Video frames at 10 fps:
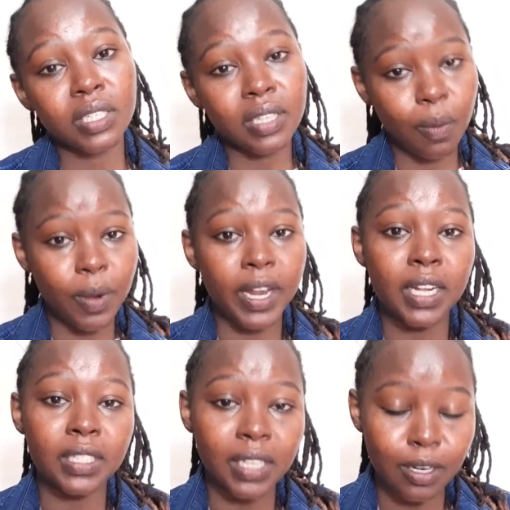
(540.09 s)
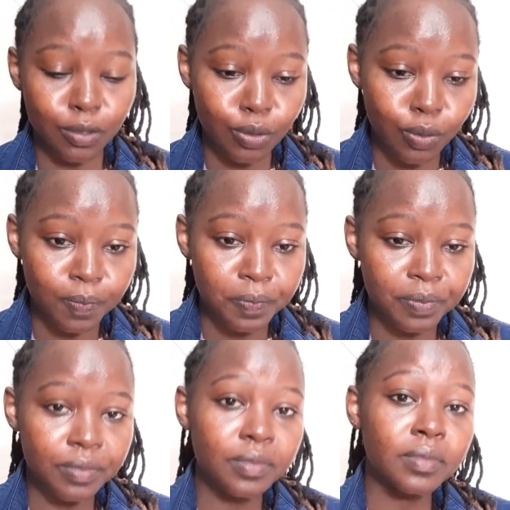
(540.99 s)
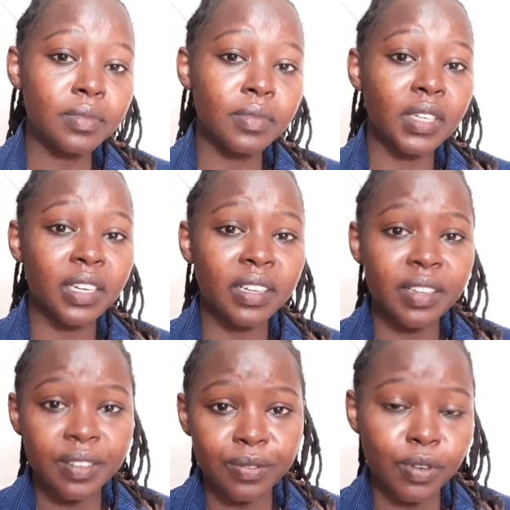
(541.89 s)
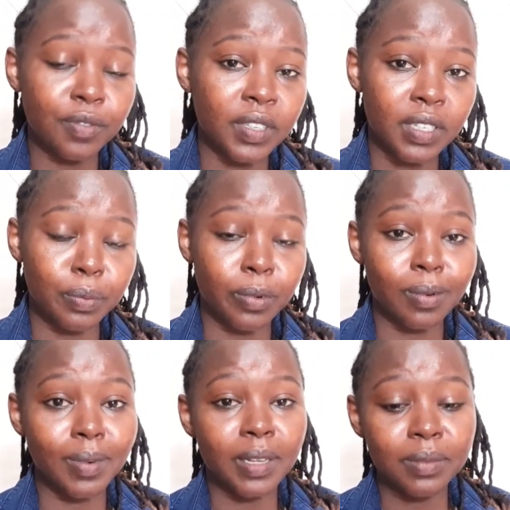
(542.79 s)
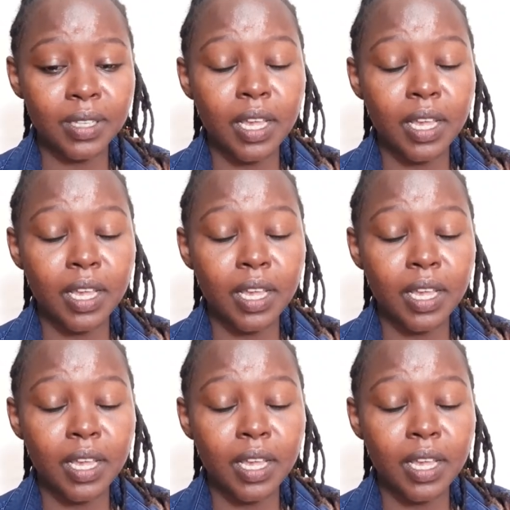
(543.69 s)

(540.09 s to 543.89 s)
someone else can do. If you're facing problems,